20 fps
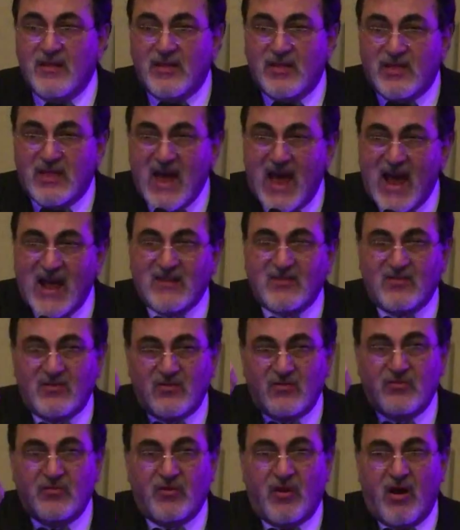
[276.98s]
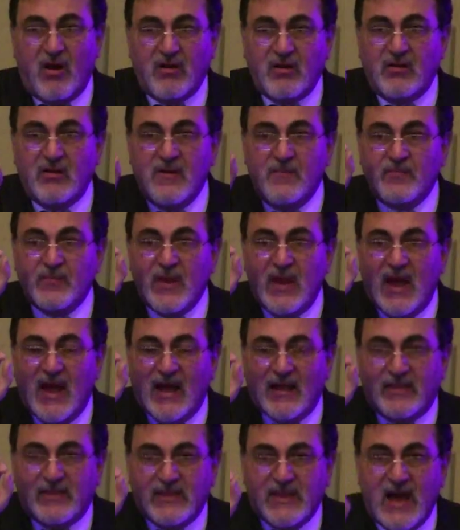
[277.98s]
that drug
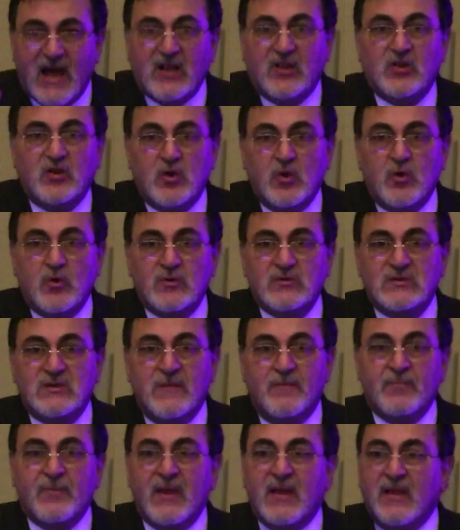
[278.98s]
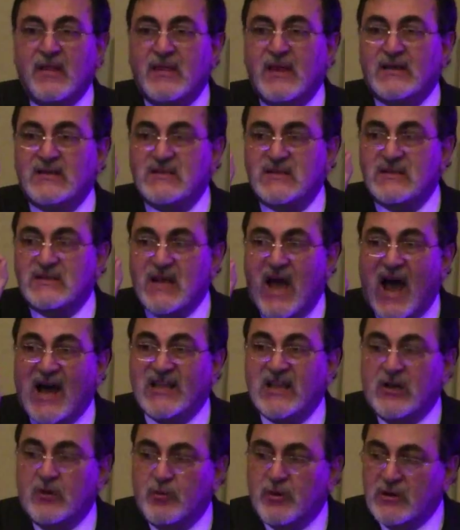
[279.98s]
at that dose that's
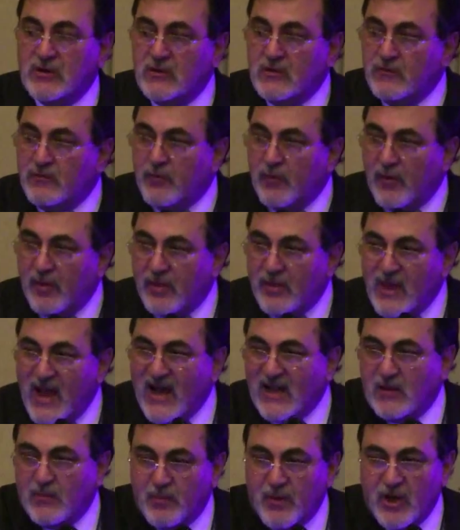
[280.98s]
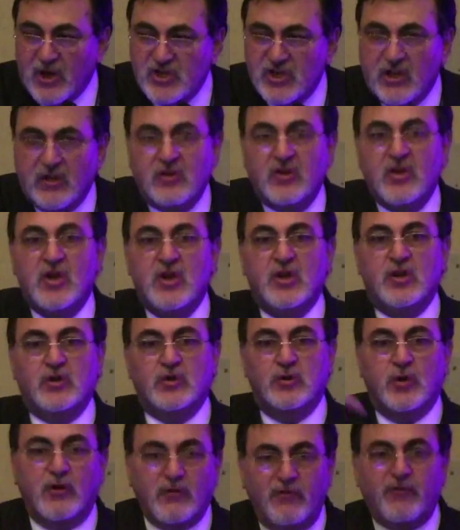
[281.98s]
adequate for that patient,
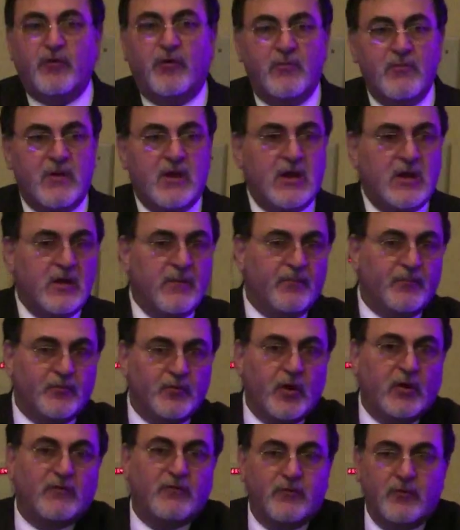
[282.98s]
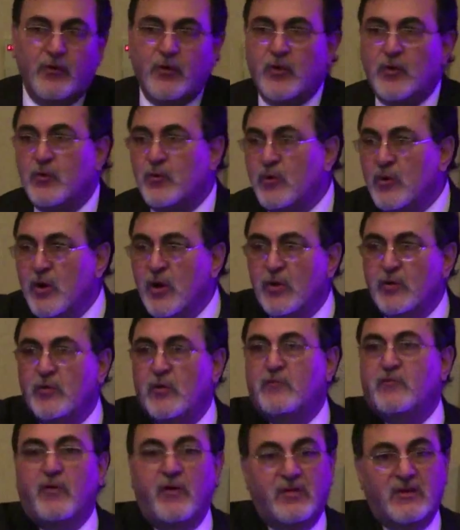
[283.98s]
not for me, not for you, not
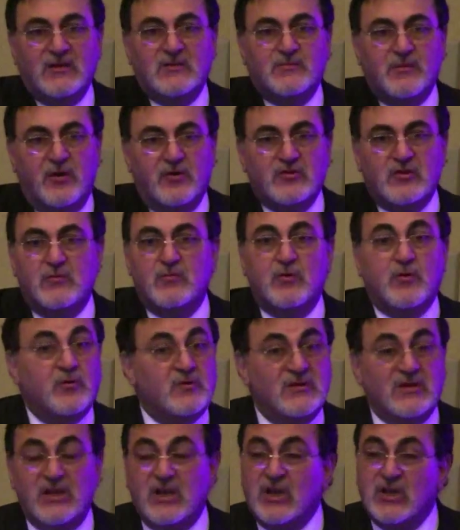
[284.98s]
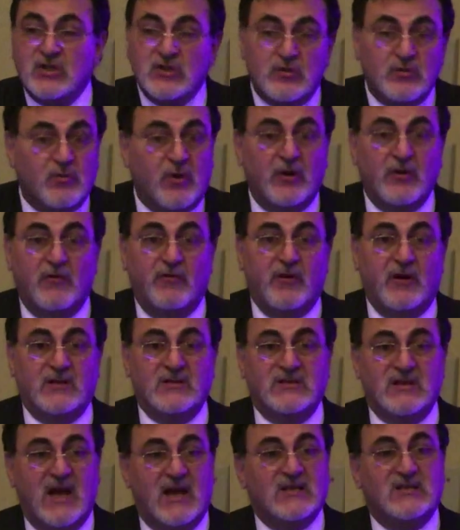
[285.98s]
for this person, because each one of
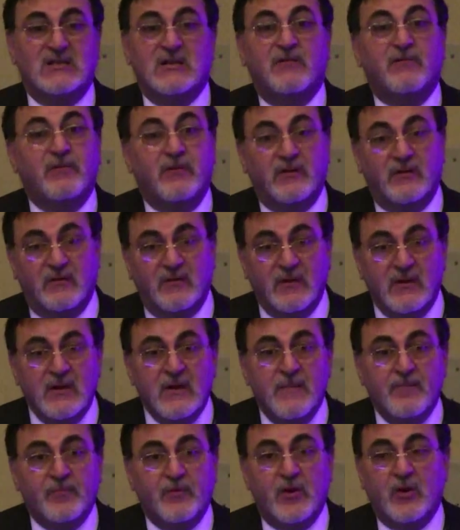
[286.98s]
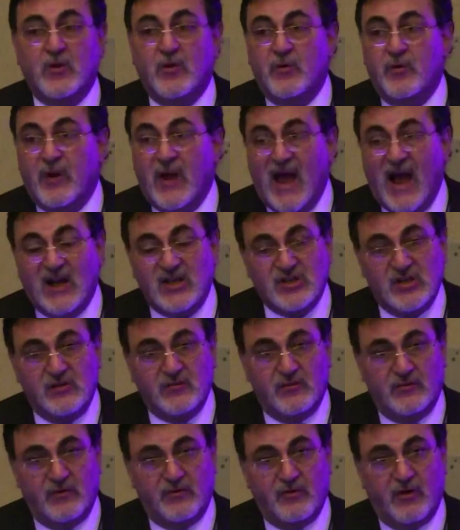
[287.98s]
us has different, reaction
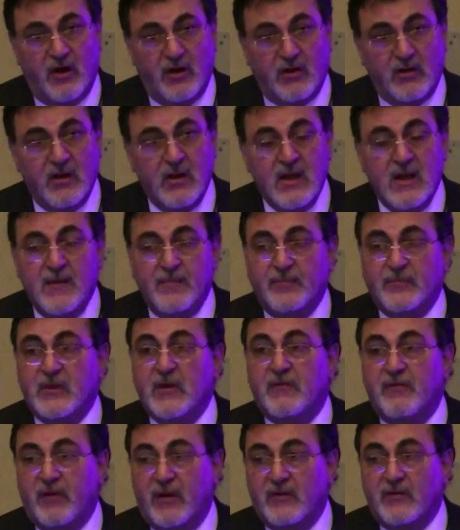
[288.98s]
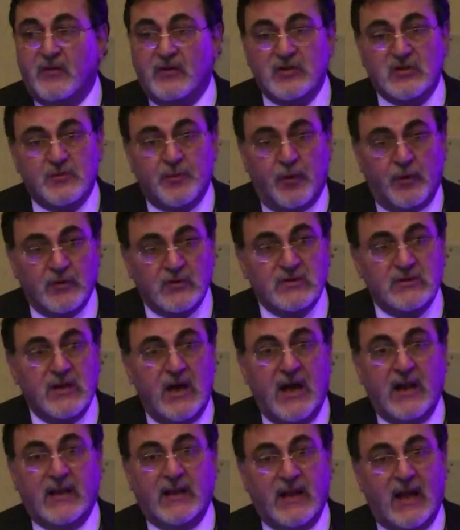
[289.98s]
to the drug, different response,
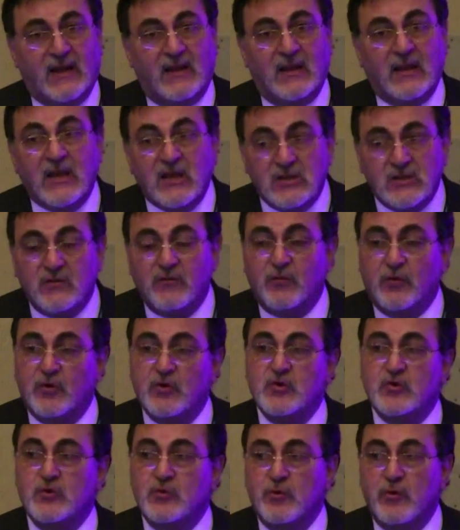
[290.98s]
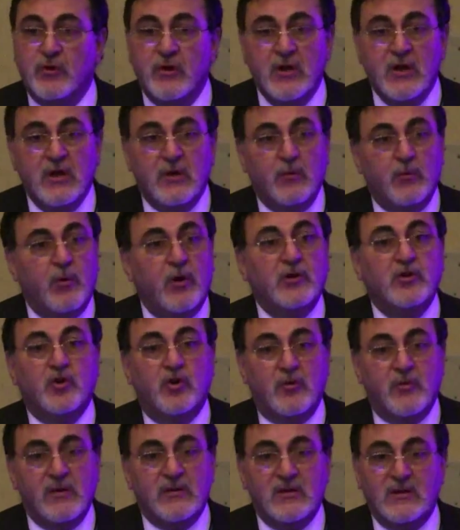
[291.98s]
and at least for sure,
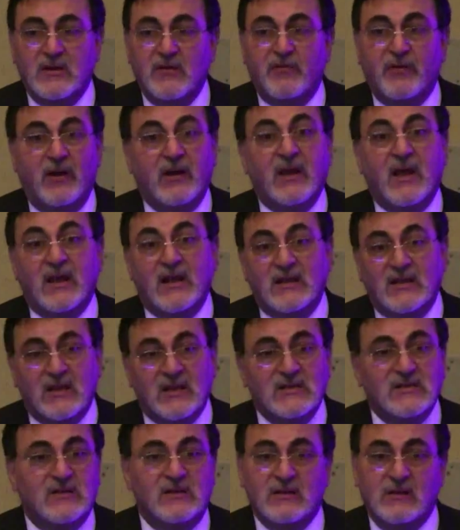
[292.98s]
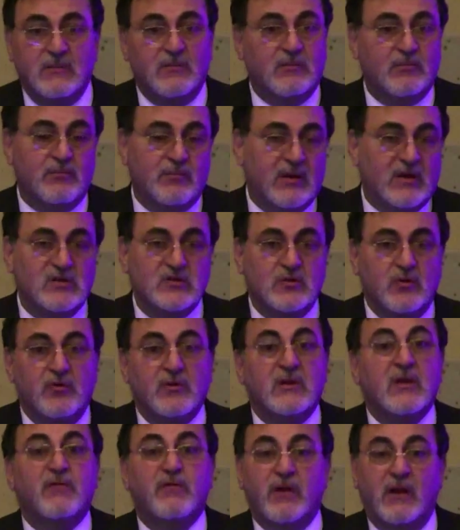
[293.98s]
well-documented different kinetics based on
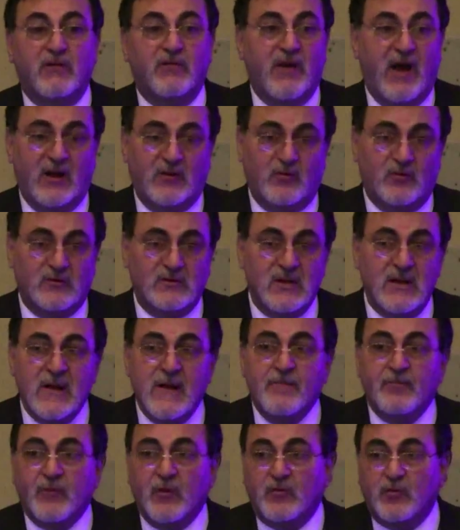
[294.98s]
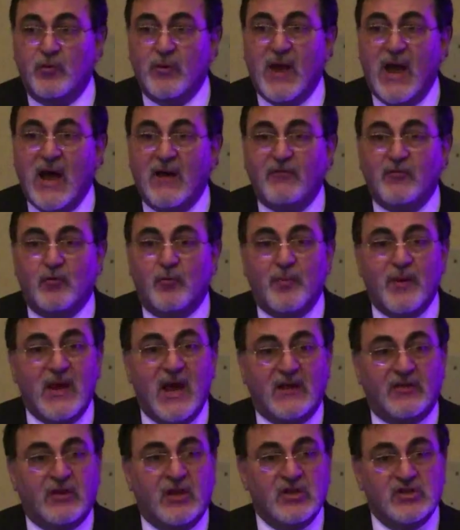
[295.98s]
different factors. So we have to pay
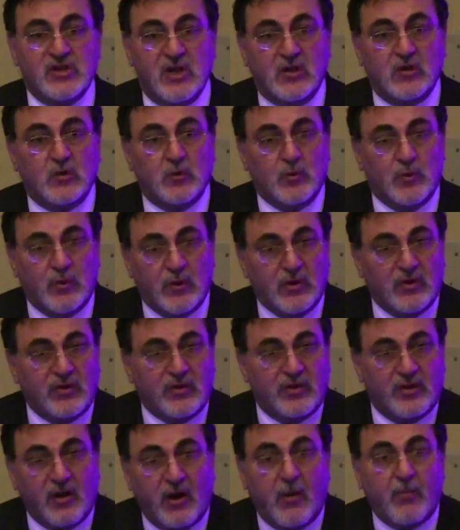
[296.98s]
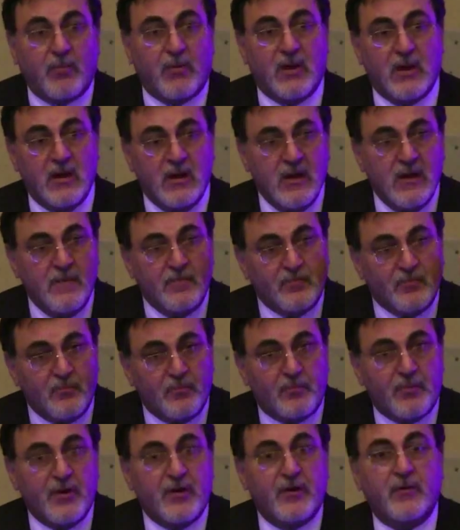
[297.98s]
attention to therapy
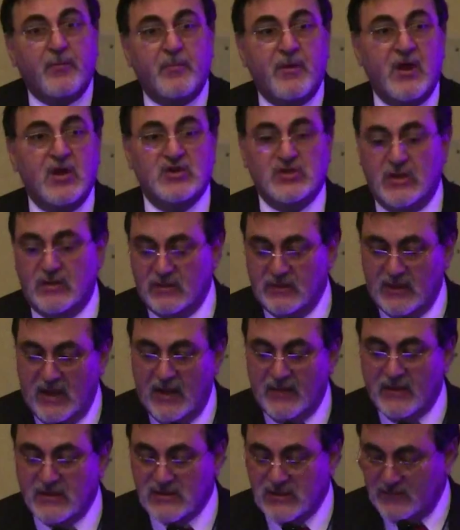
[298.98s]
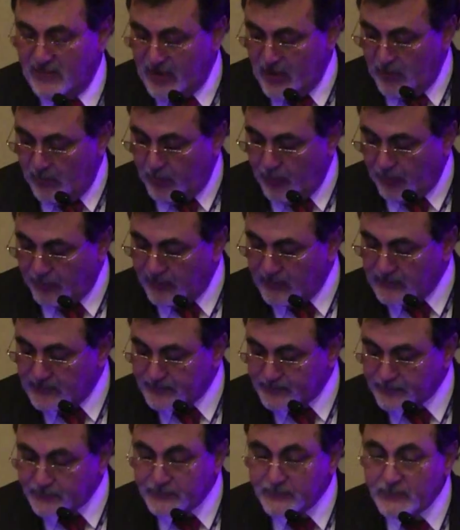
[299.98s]
per patient, and this is very important.
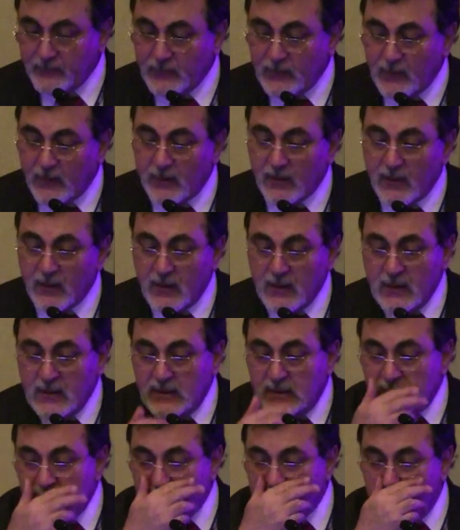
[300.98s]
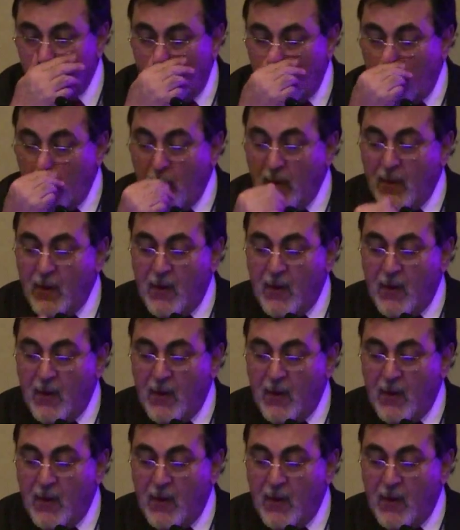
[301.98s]
So